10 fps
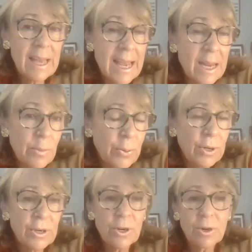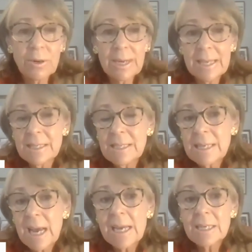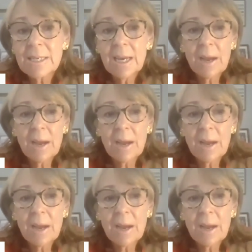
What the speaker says: input or insight.